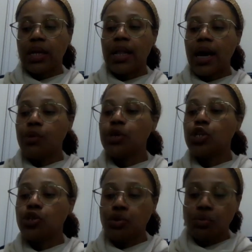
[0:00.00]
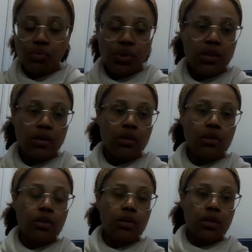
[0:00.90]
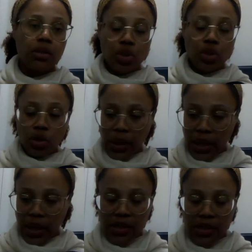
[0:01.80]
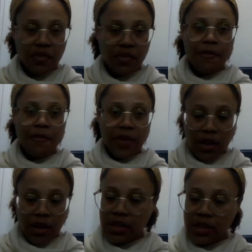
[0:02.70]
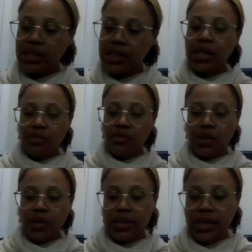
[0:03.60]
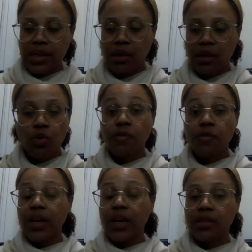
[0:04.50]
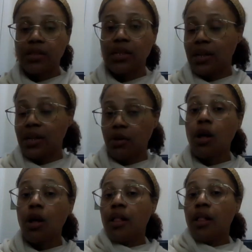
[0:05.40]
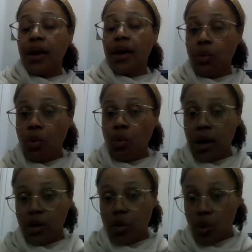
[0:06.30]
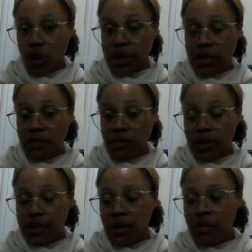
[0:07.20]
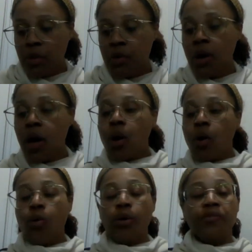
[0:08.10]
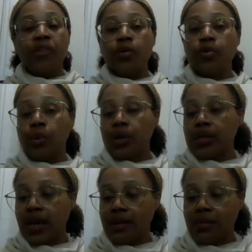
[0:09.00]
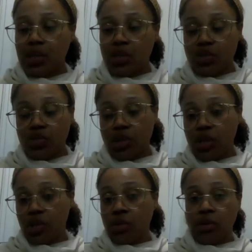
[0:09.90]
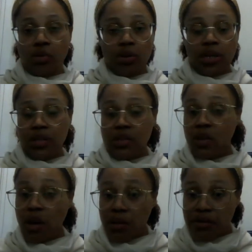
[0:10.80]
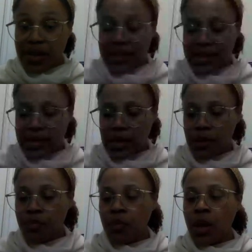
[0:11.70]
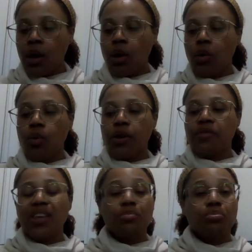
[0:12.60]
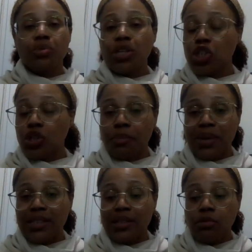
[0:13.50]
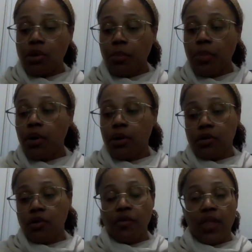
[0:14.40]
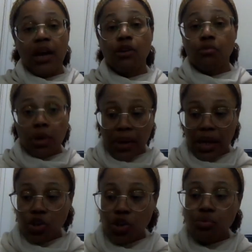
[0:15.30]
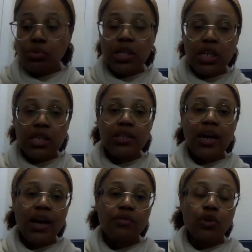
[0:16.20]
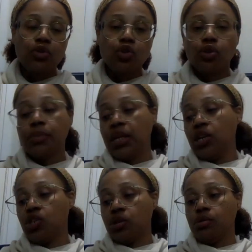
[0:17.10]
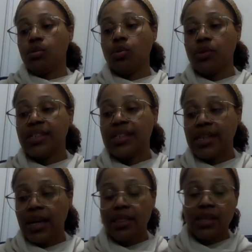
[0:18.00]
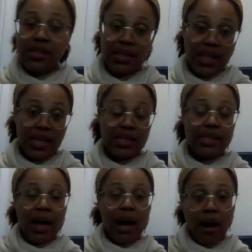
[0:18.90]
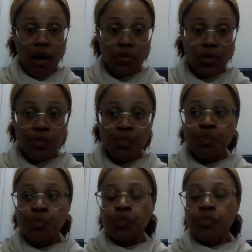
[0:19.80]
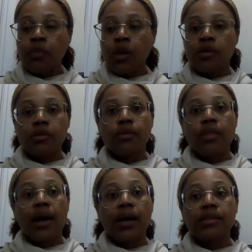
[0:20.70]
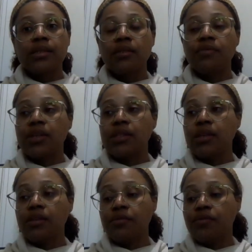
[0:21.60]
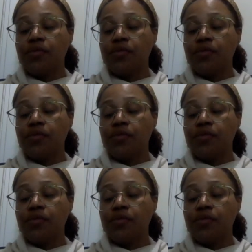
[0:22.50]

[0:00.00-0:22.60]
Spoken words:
allowing you to terminate if they fail to deliver on time or fail to deliver that required quality, for example, or if they go into administration or insolvency, or if they breach some material part of the agreement. You need to have your termination clause set these things out so that if it